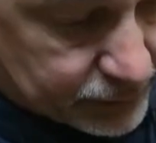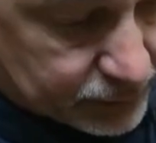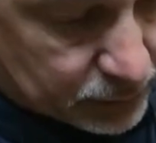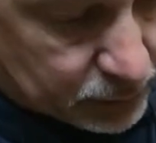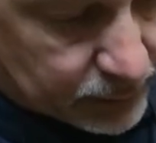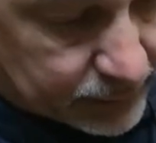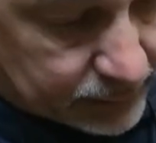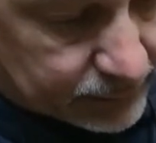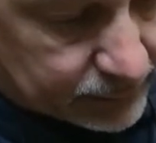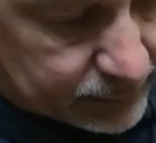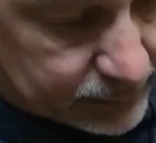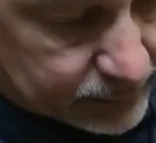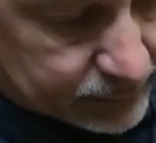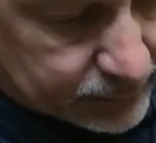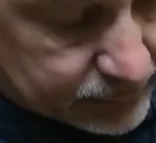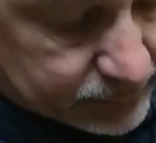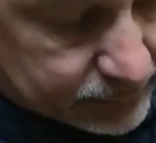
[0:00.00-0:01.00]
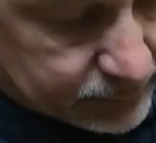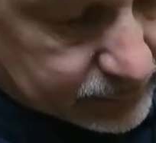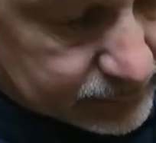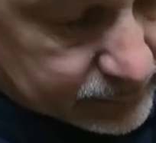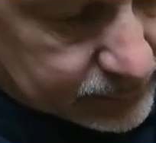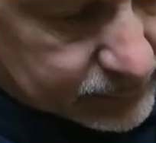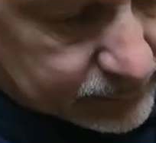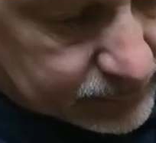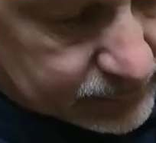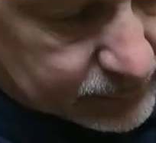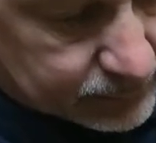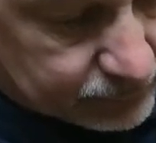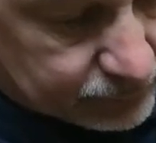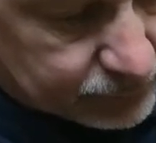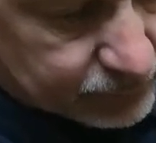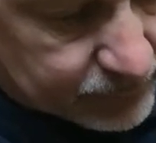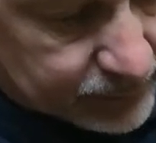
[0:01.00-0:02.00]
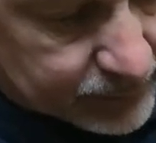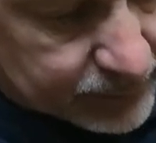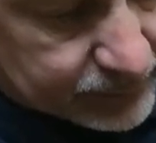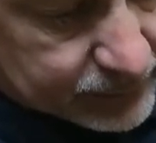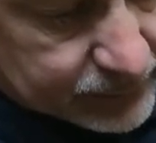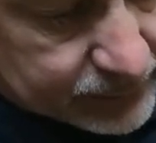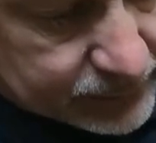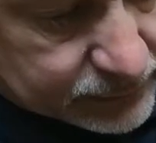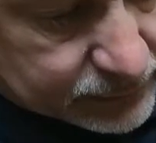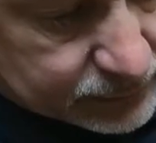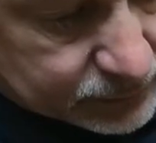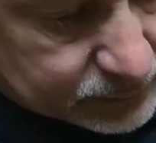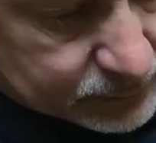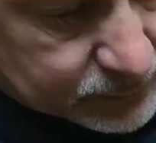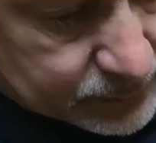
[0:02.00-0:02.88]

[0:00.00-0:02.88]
quickly, and from there then you can